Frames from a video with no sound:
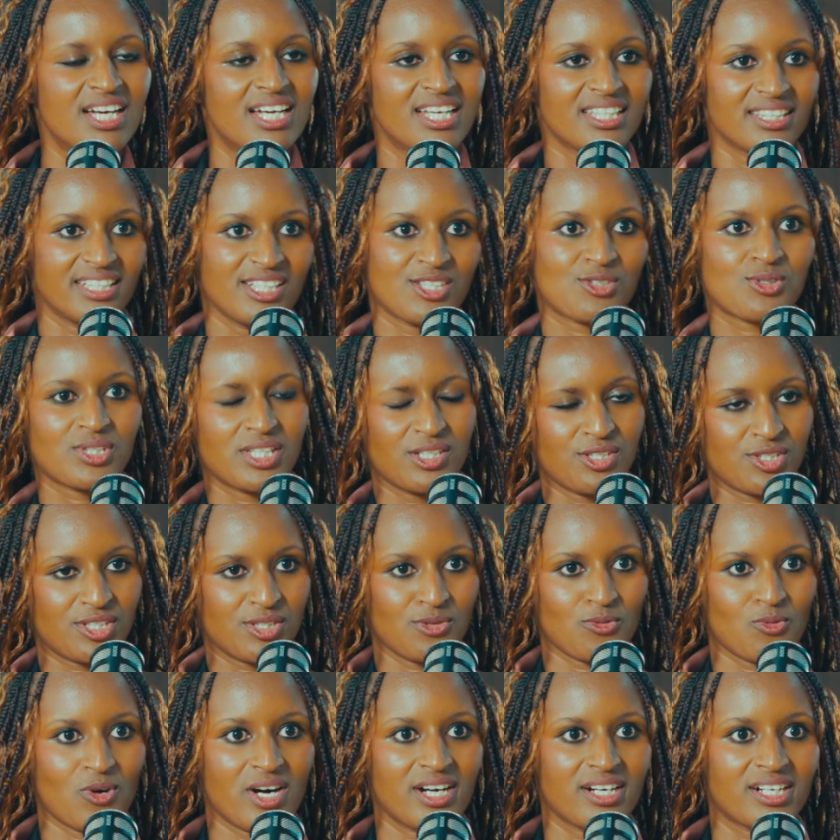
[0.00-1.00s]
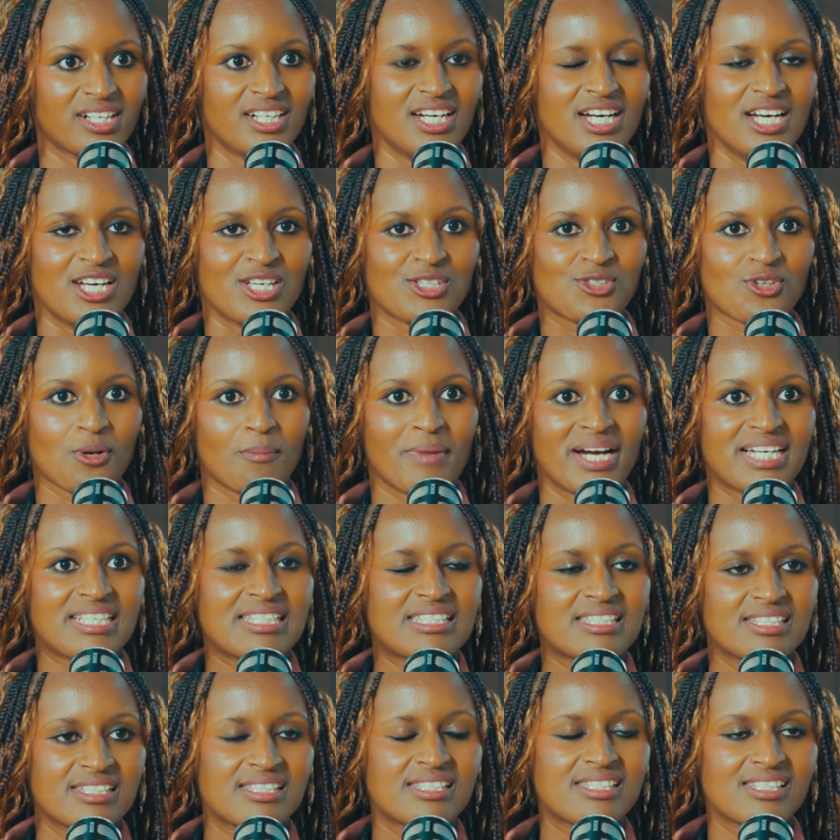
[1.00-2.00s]
this doesn't work. So by
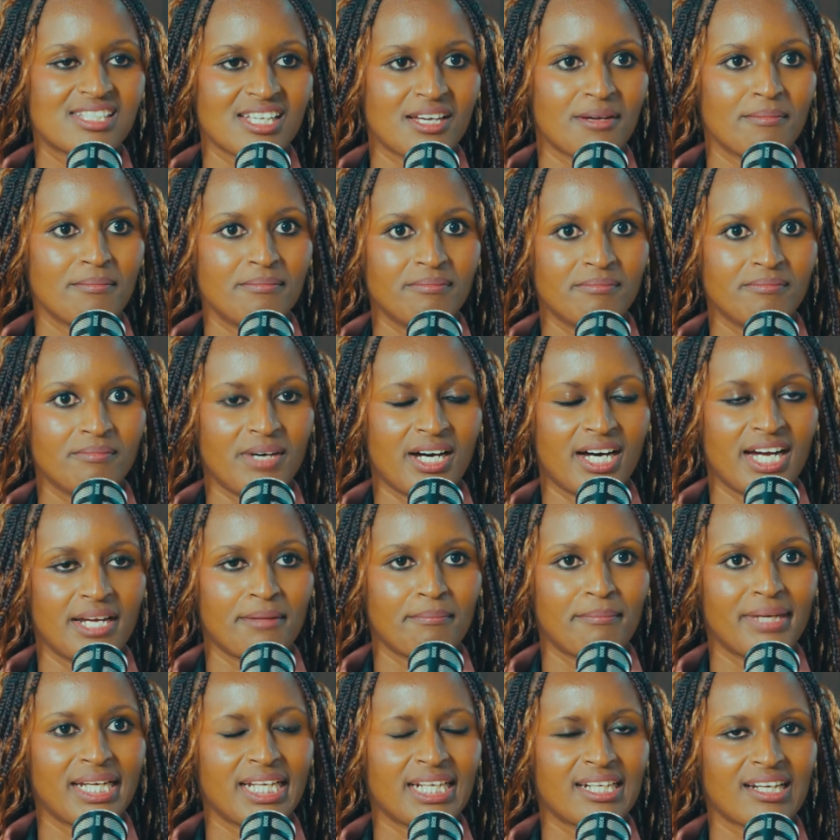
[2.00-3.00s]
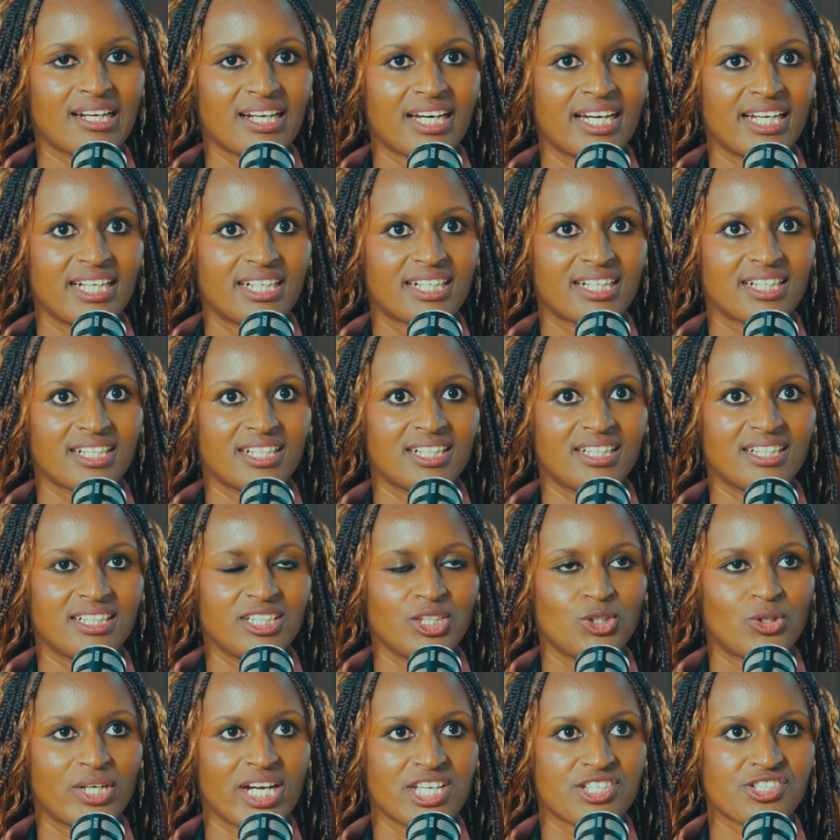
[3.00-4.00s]
system, I mean like you
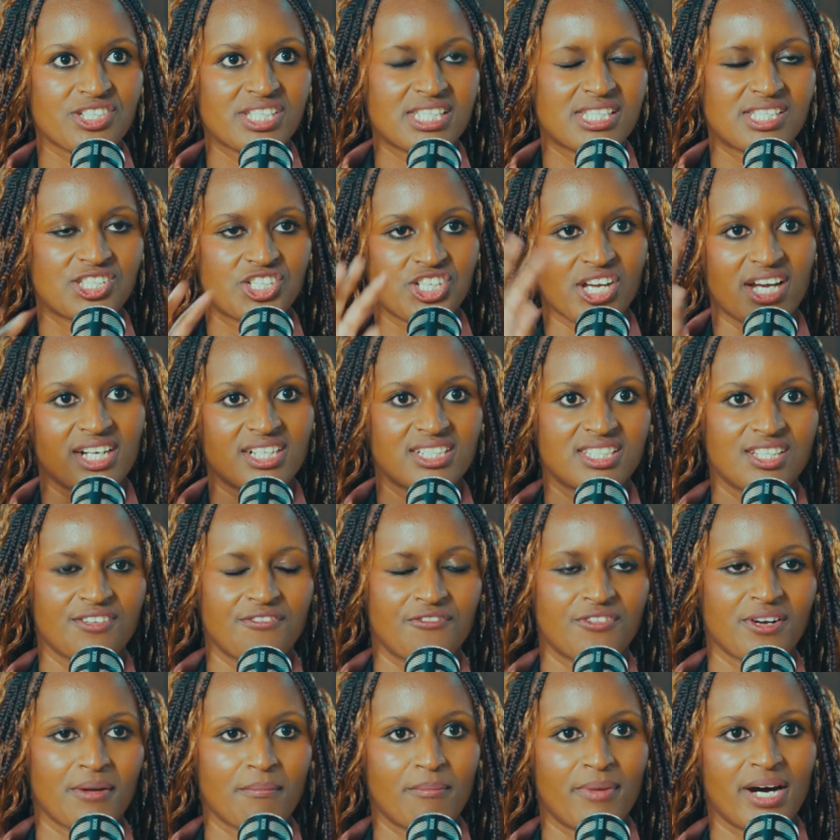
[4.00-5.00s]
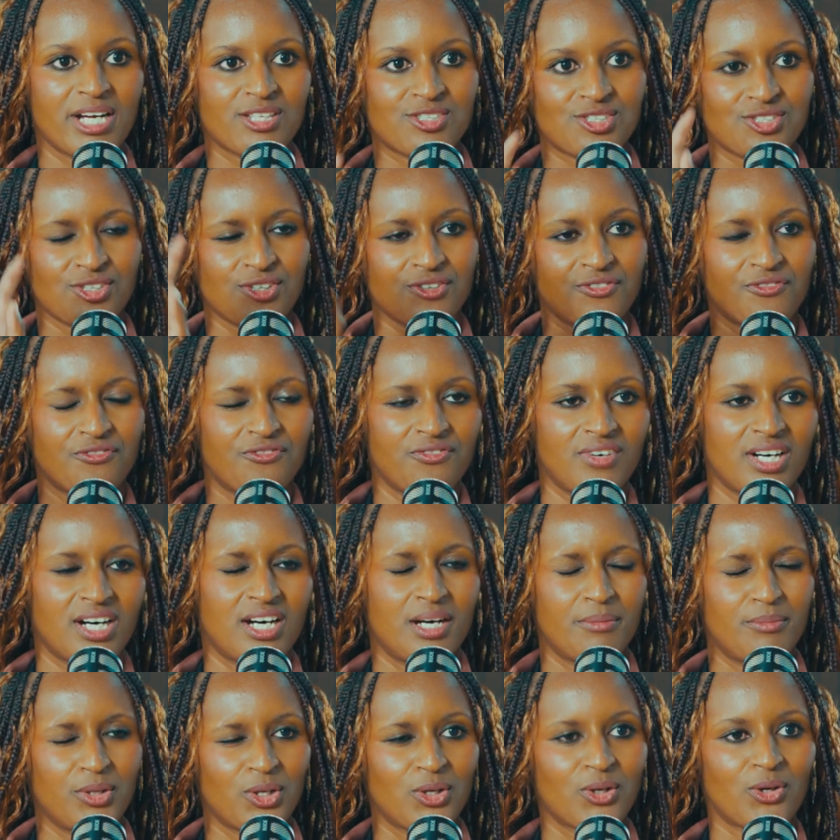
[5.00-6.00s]
can just check different parts of,
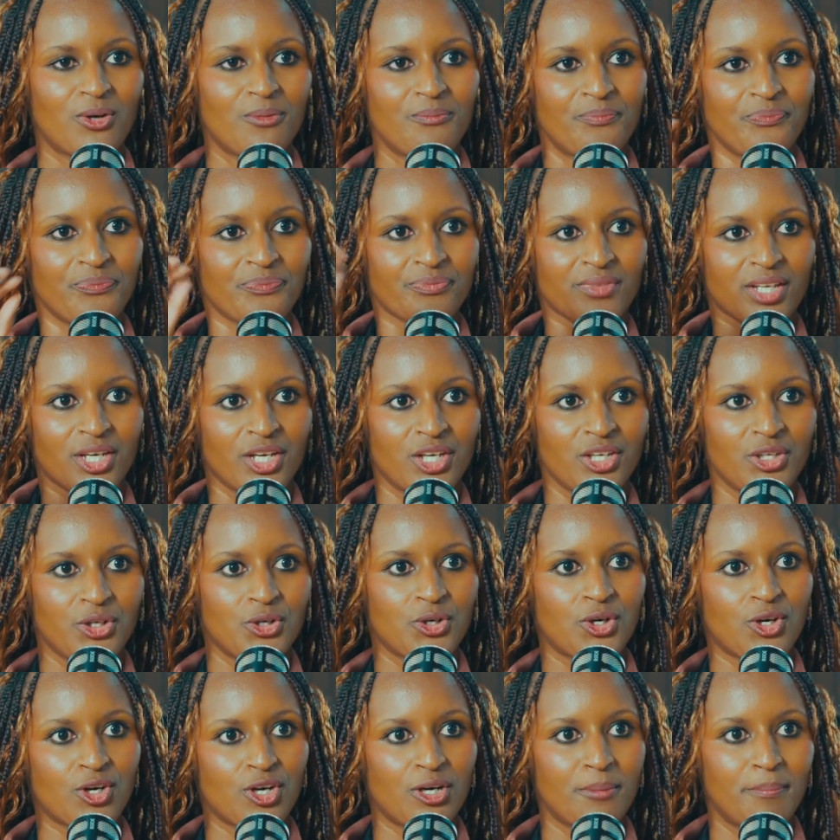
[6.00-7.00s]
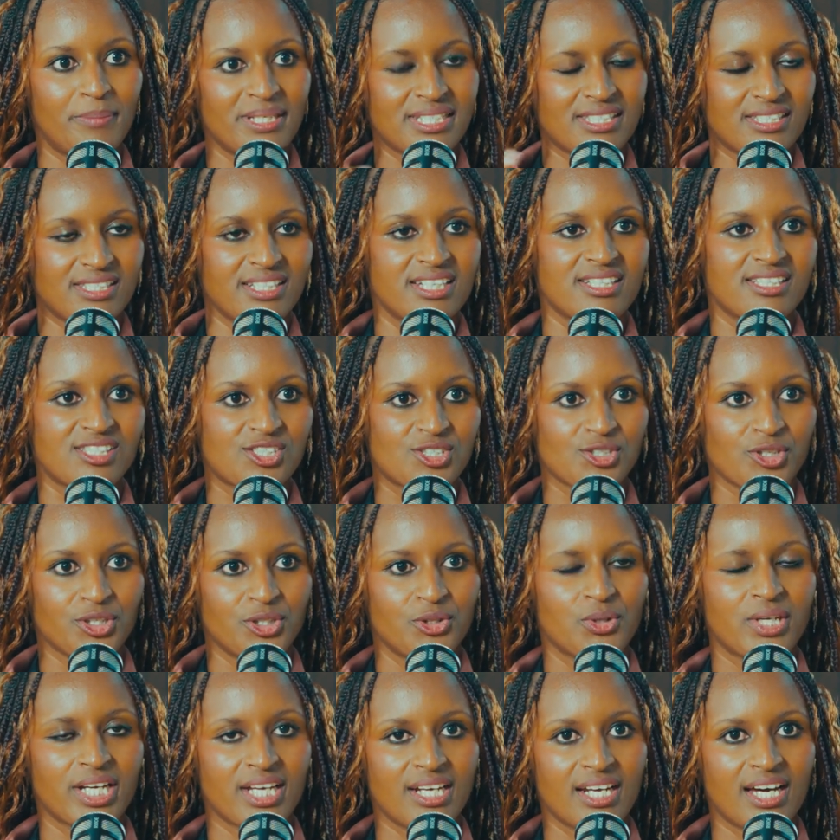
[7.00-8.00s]
your business. So you
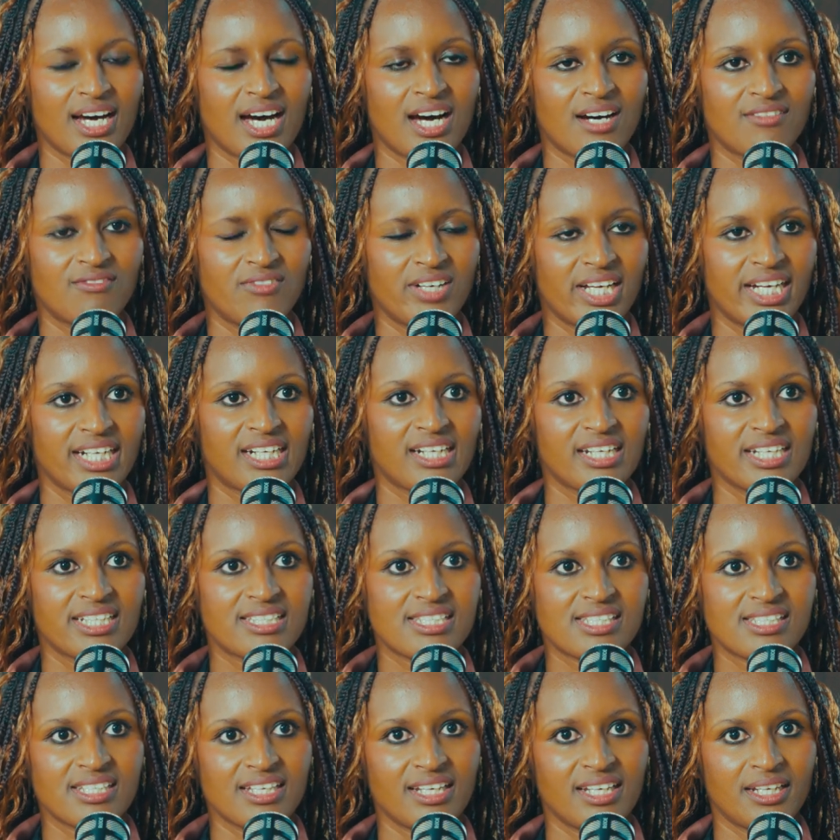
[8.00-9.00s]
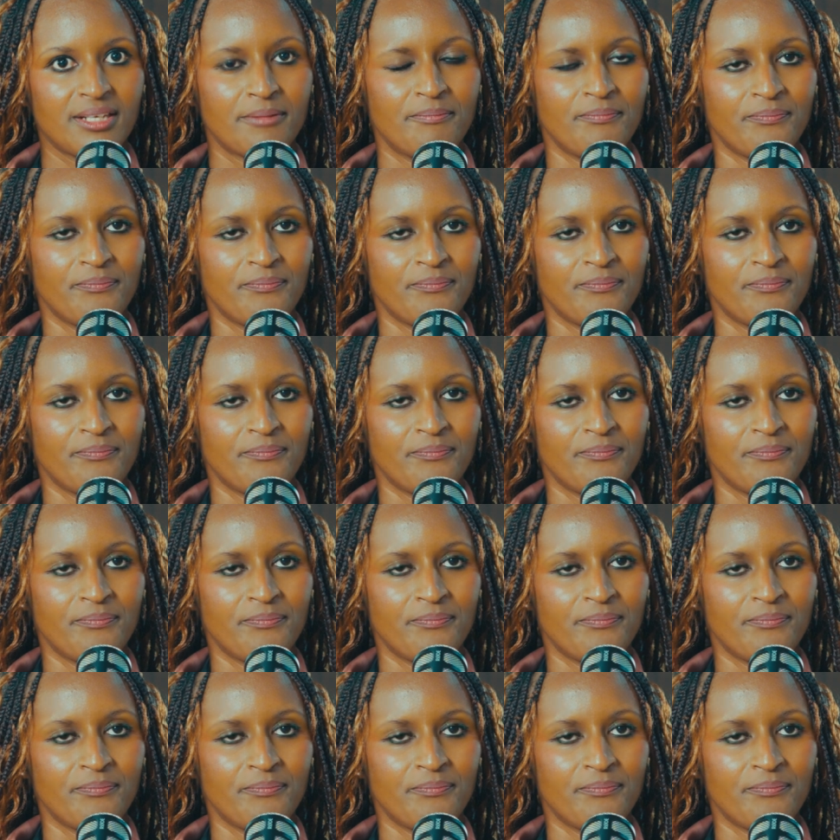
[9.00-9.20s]
can have like, let's say